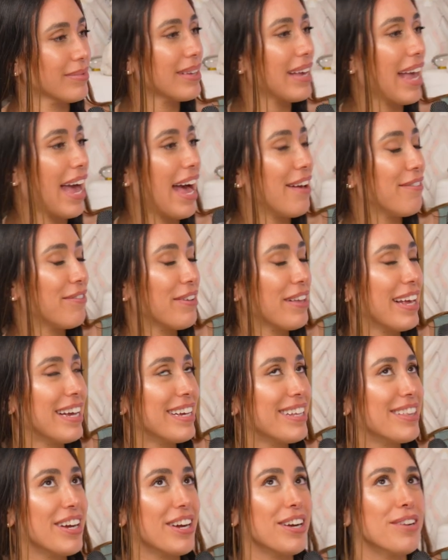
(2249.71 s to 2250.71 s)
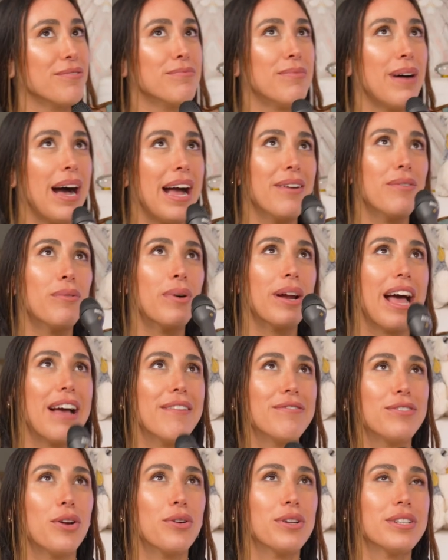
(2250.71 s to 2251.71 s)
Yeah, I feel like what
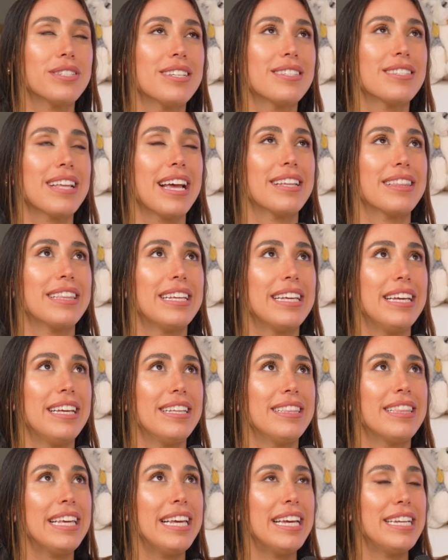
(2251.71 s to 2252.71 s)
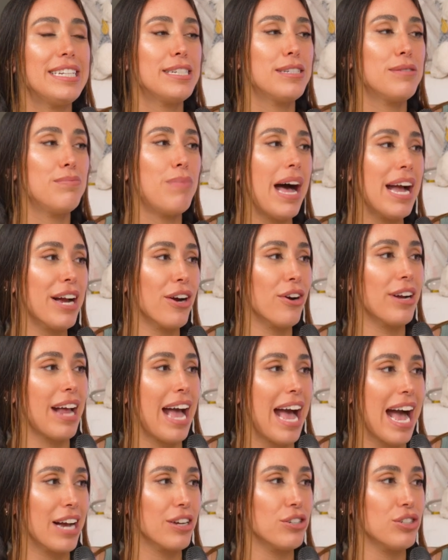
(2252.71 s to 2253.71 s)
I've noticed is like the inspired
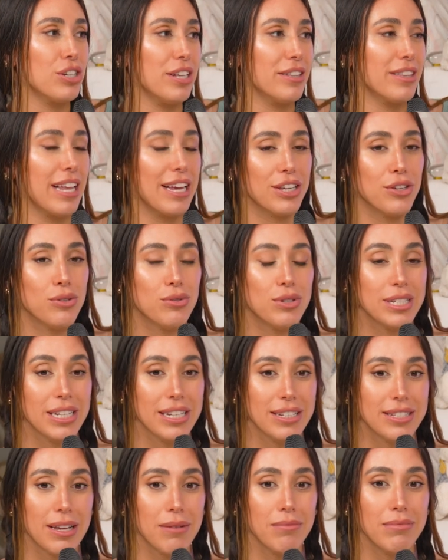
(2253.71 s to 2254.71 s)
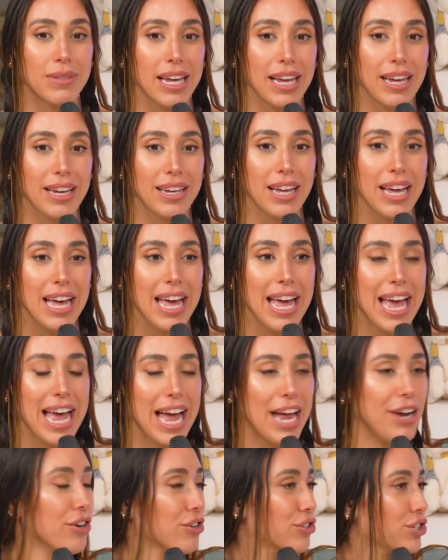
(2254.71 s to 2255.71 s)
action. Like, you see something
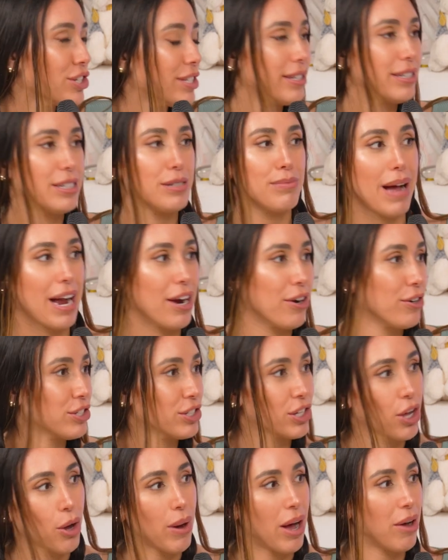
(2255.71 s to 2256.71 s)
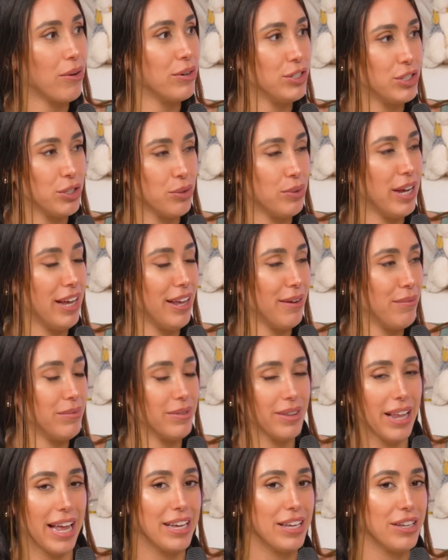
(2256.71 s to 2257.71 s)
and you're just inspired to go out and do it,
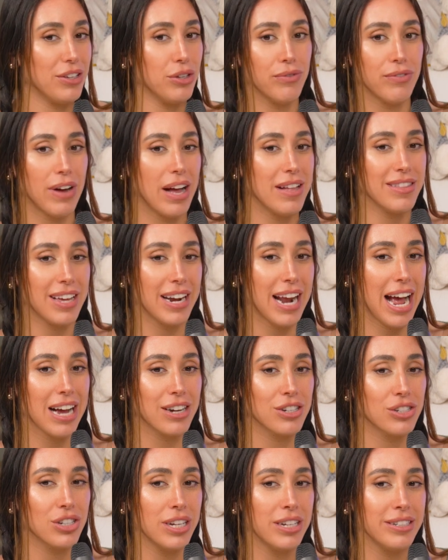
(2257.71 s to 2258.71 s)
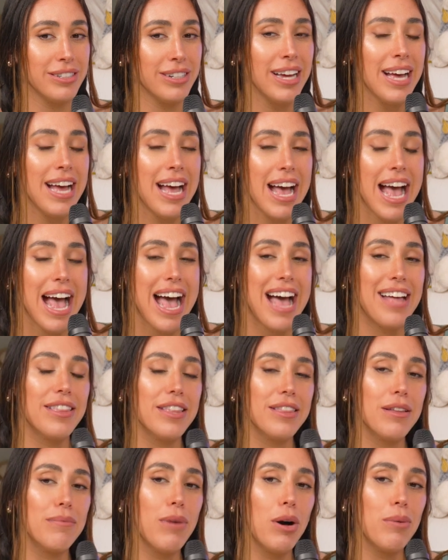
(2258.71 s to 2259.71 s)
and like you find that action. And
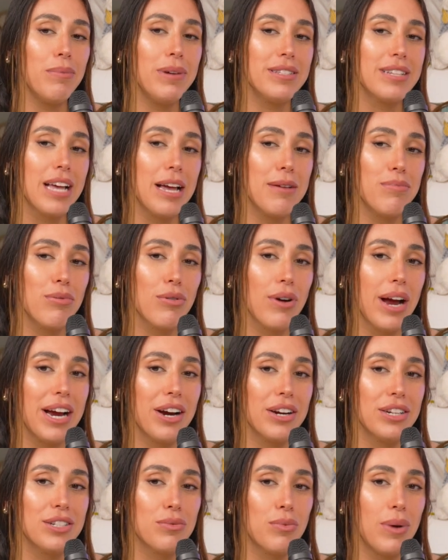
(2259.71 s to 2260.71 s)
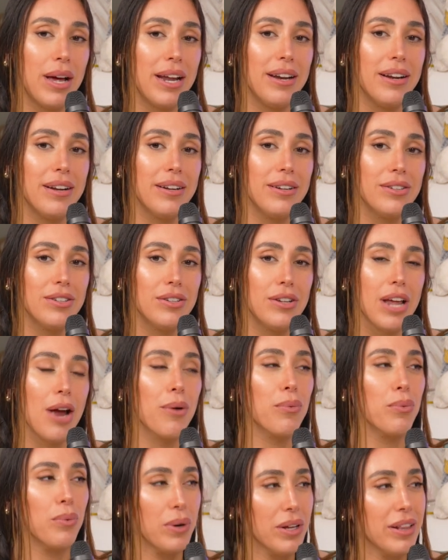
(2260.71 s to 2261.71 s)
then the moments I pray is when I
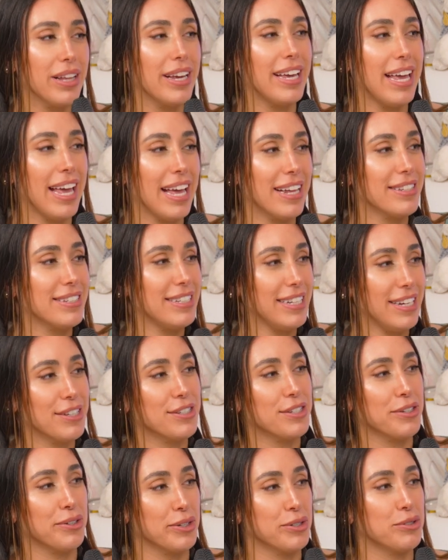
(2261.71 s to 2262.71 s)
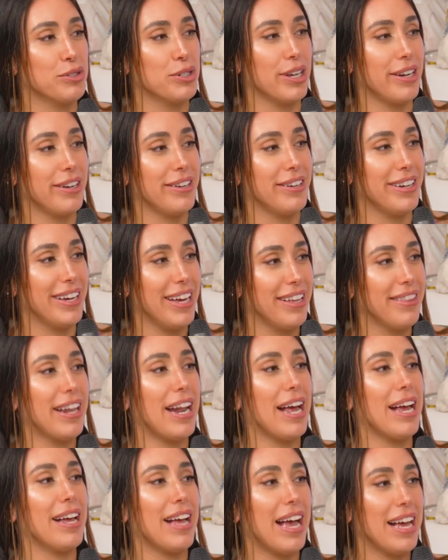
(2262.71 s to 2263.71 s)
really can't see a solution, and then
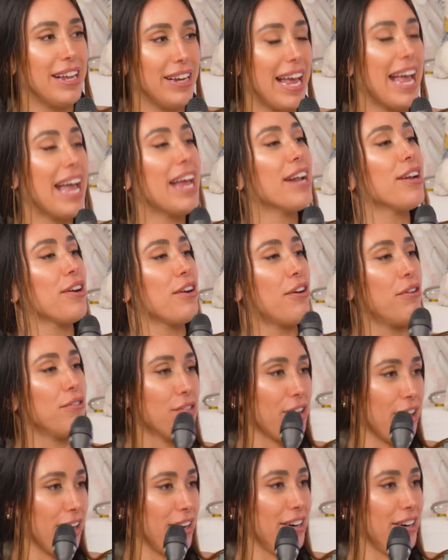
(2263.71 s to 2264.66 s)
I hand it over.